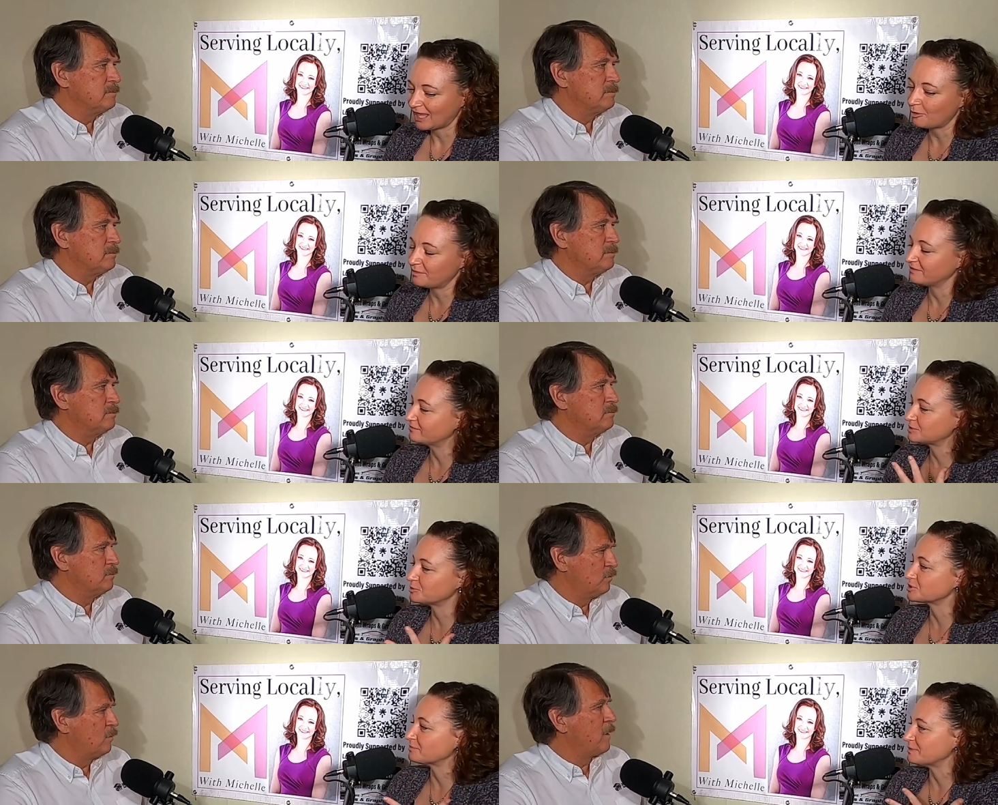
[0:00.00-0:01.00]
Speaker 1: helping
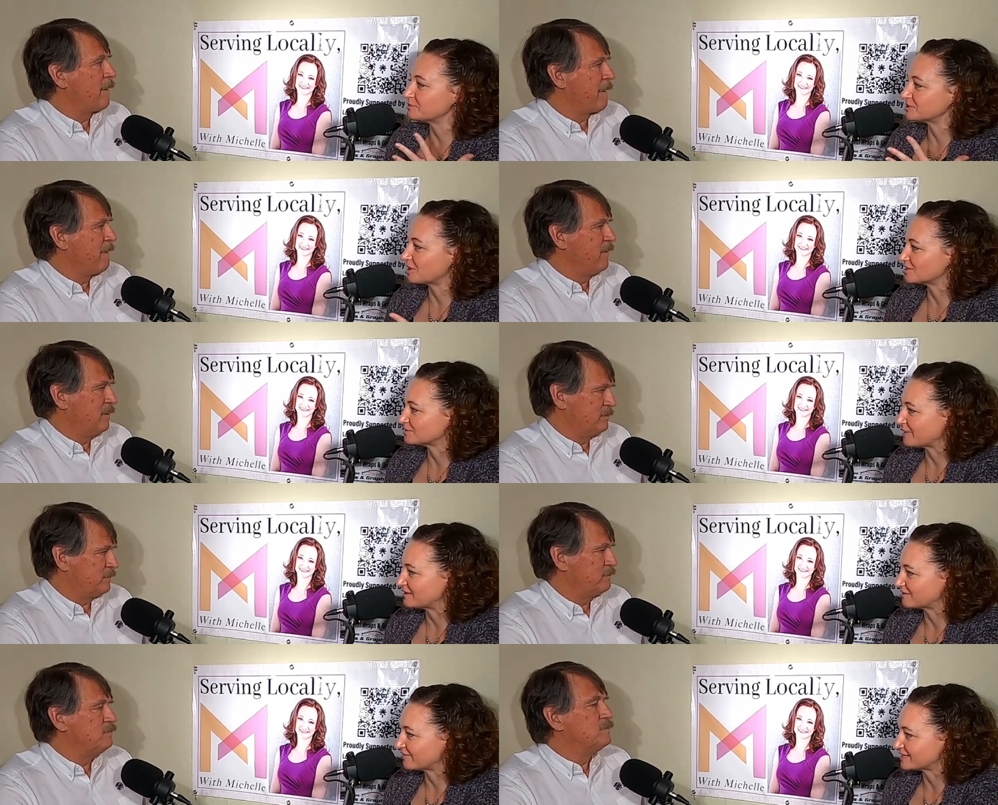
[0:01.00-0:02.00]
spruce up people's yards or
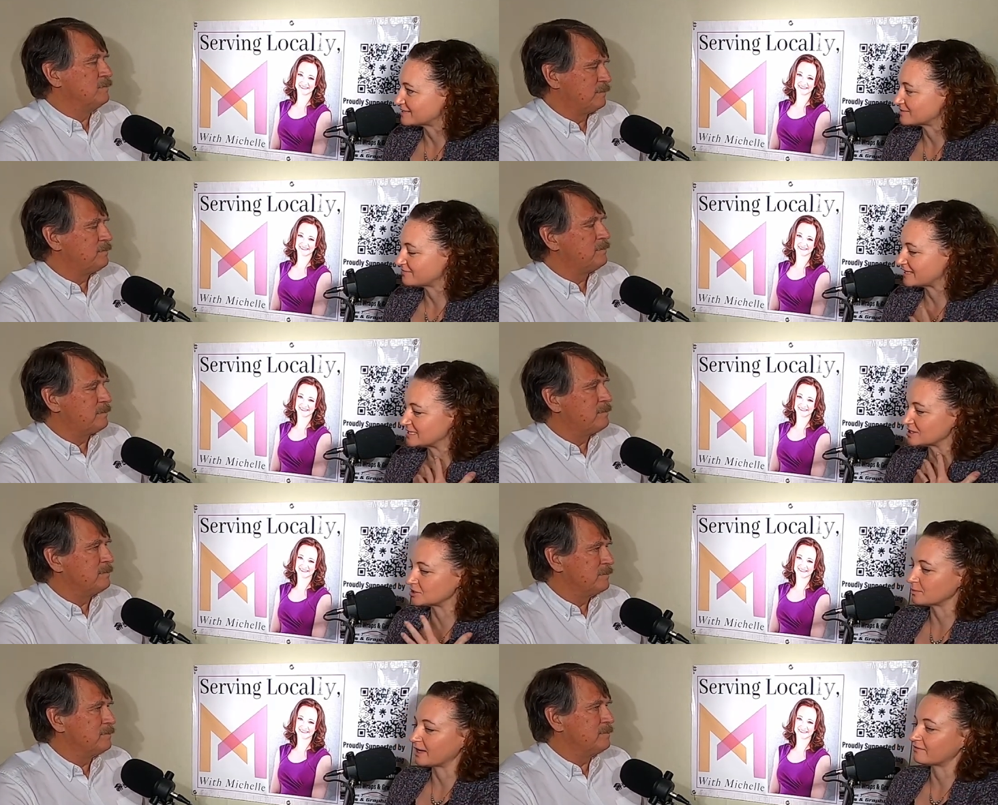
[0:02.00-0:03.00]
paint their
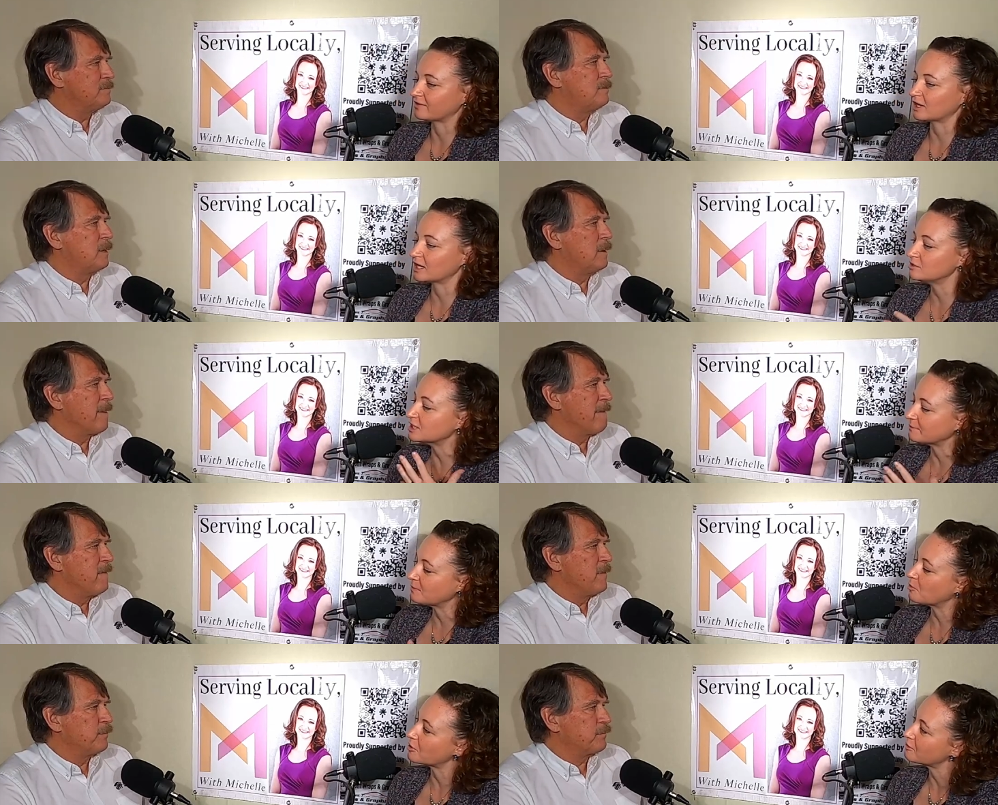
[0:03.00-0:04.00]
fences or whatever. Mm. Can you tell
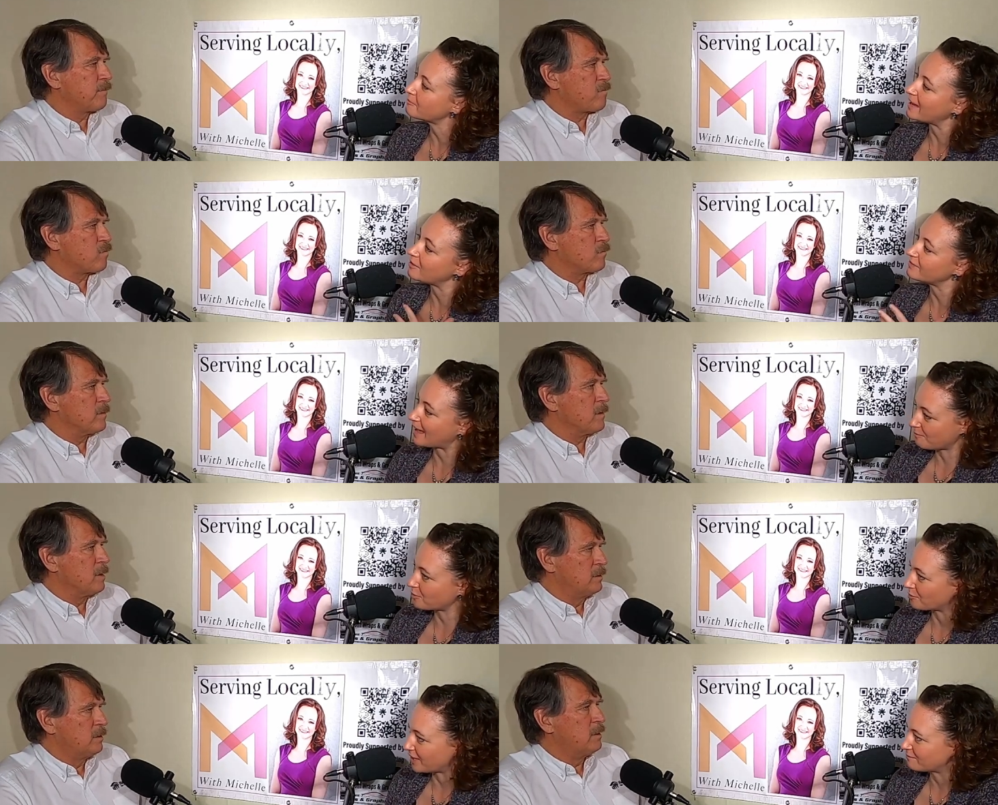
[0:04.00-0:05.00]
me more about that
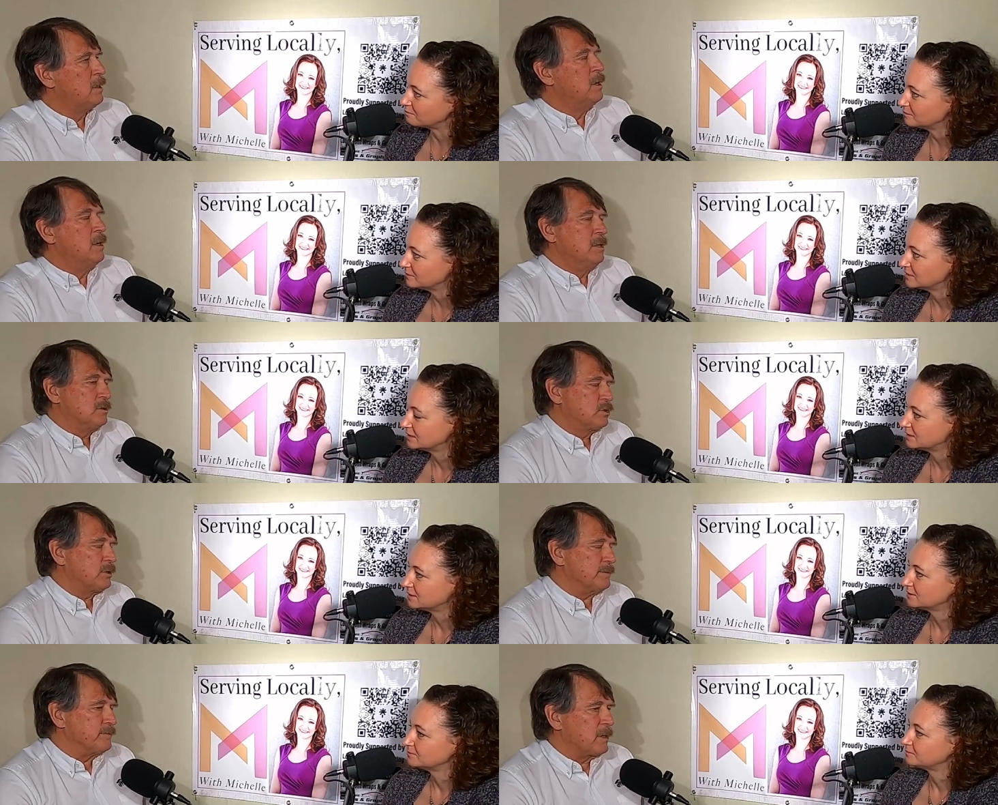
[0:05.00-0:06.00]
program?
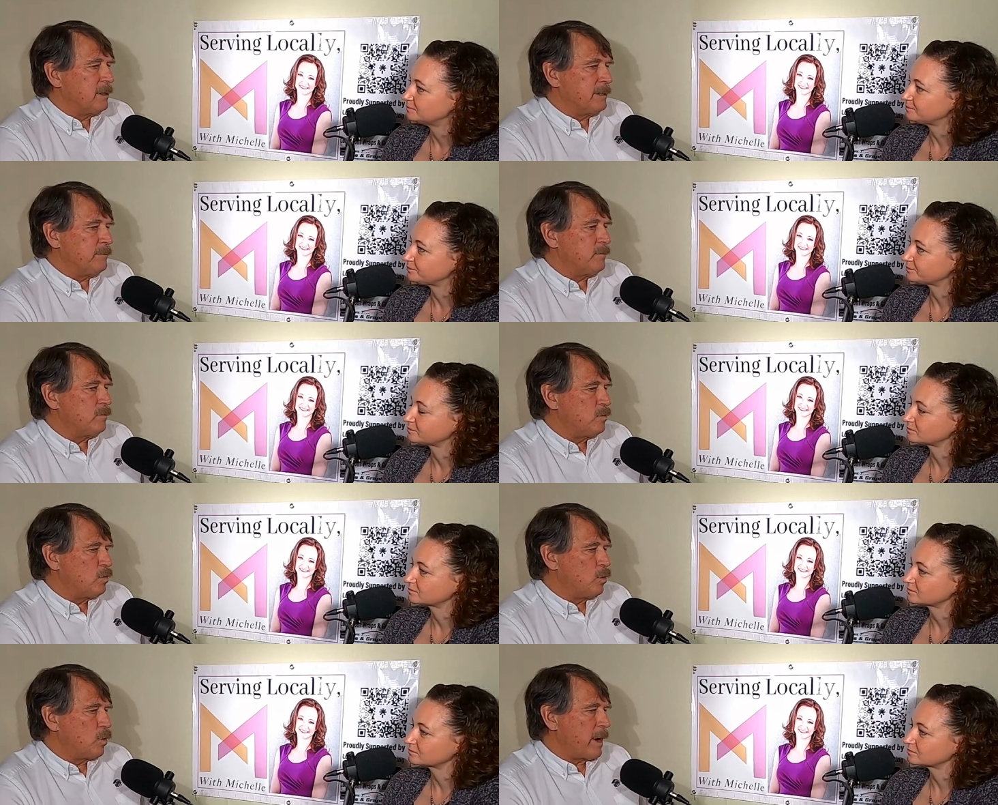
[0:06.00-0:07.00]
Speaker 2: Sure. Um,
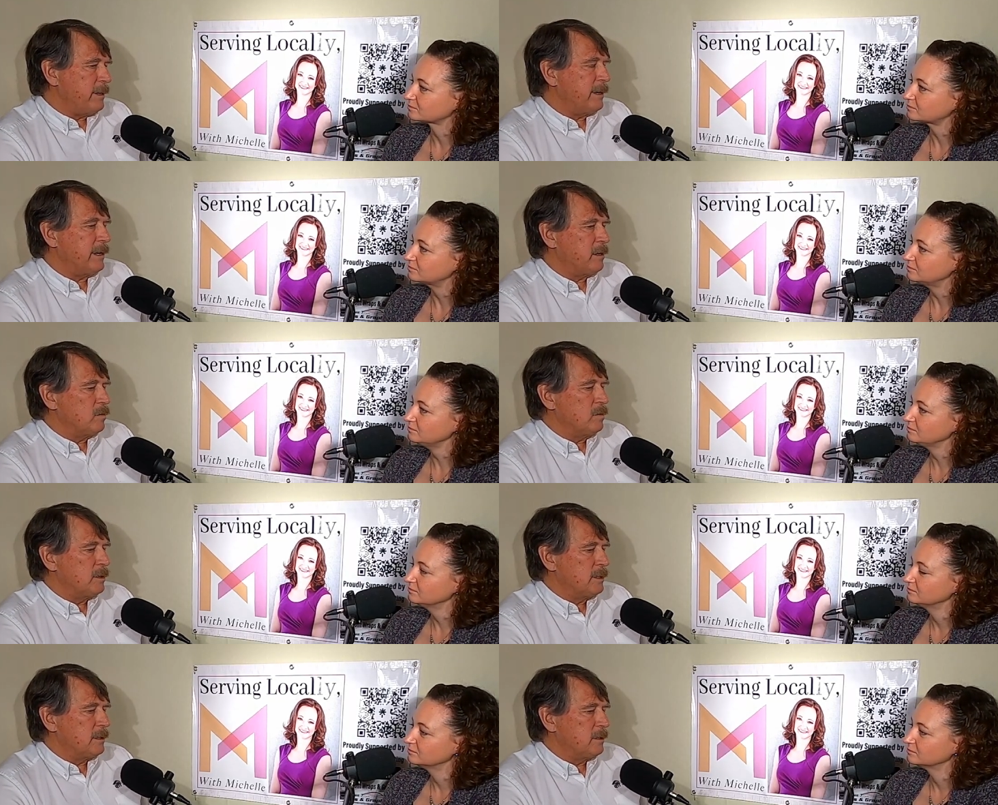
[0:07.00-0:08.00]
right now,
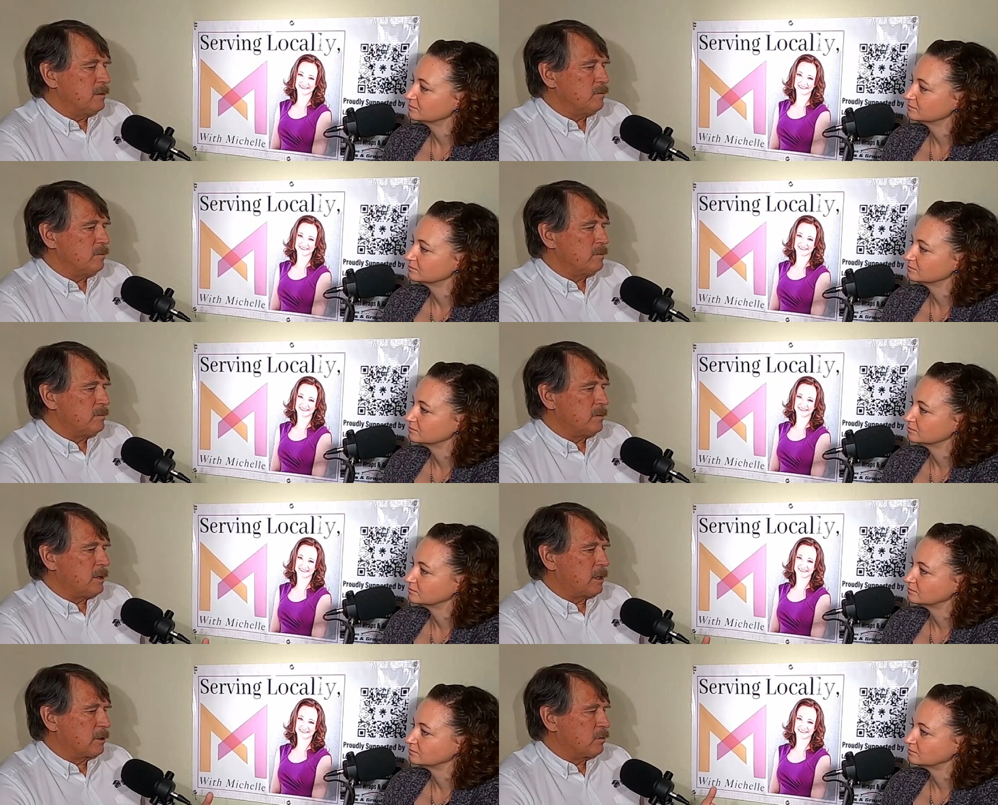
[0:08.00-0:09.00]
uh,
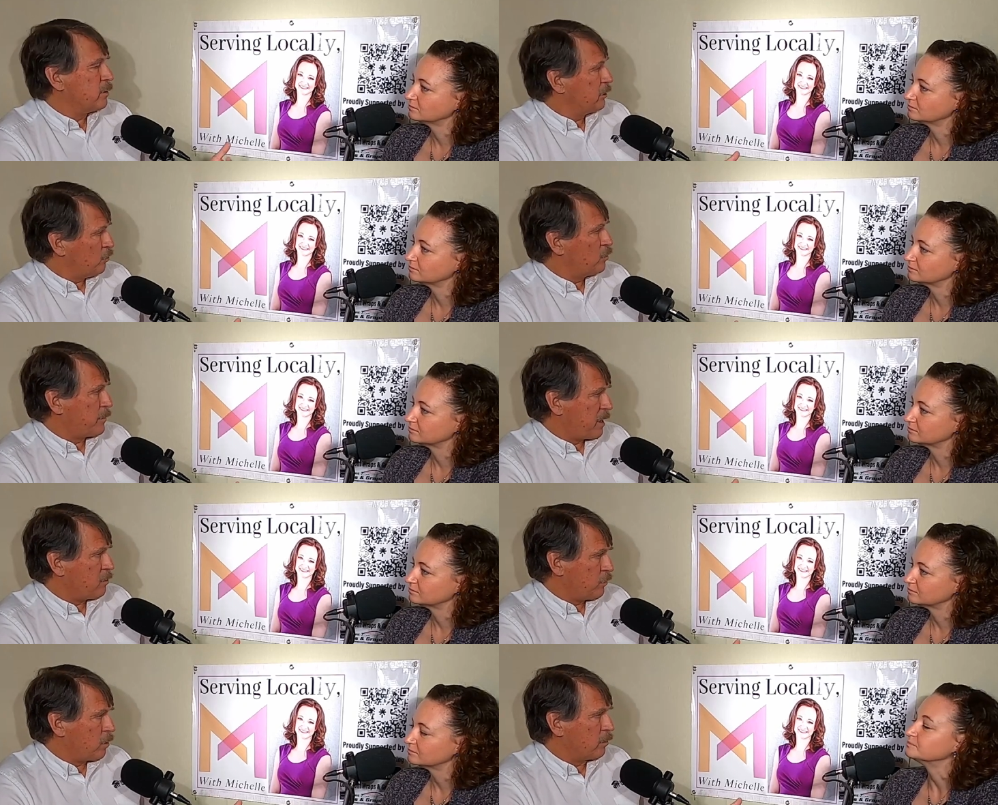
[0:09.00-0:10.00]
our critical
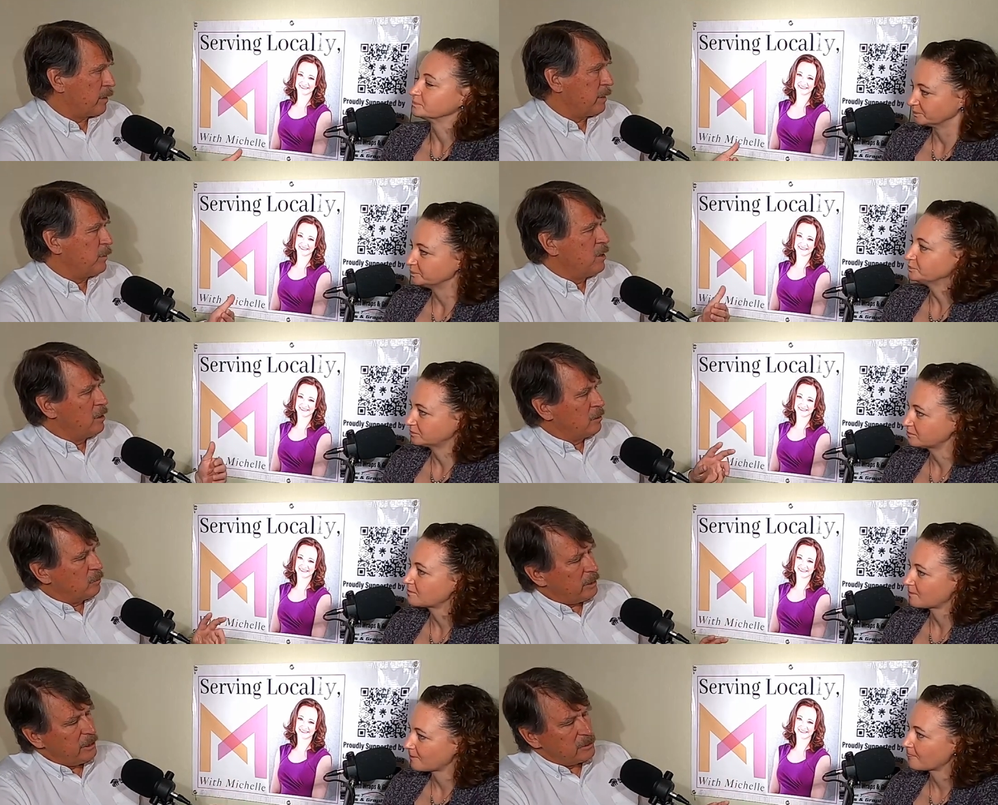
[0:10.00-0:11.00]
repair program
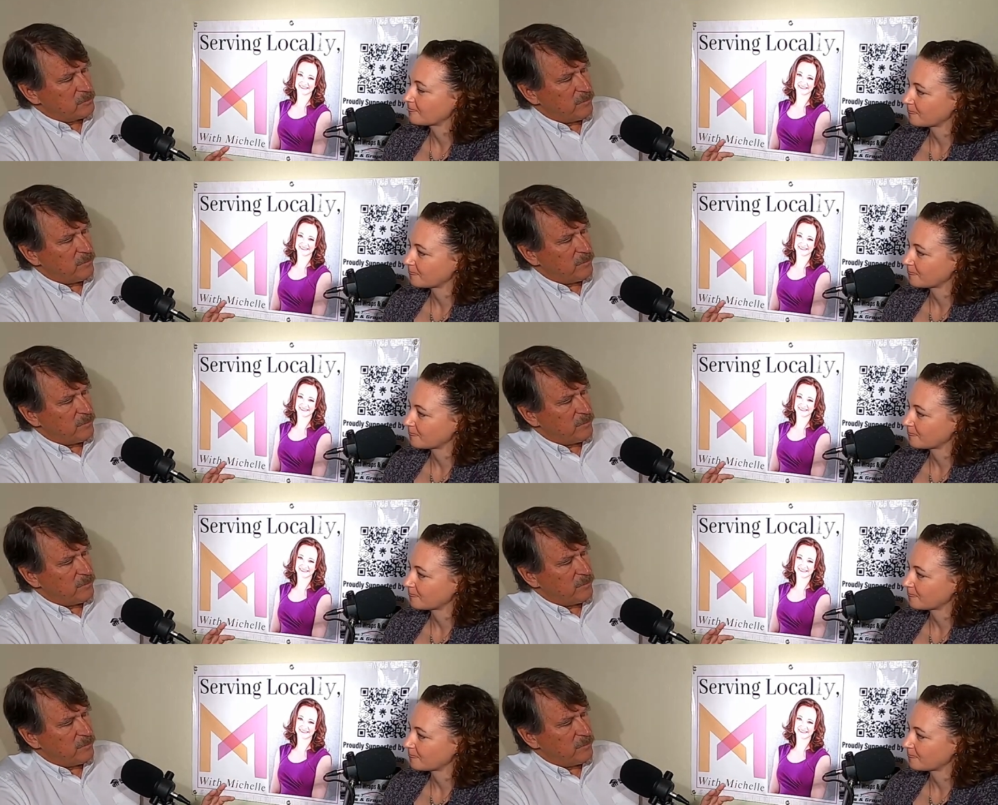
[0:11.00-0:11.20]
really is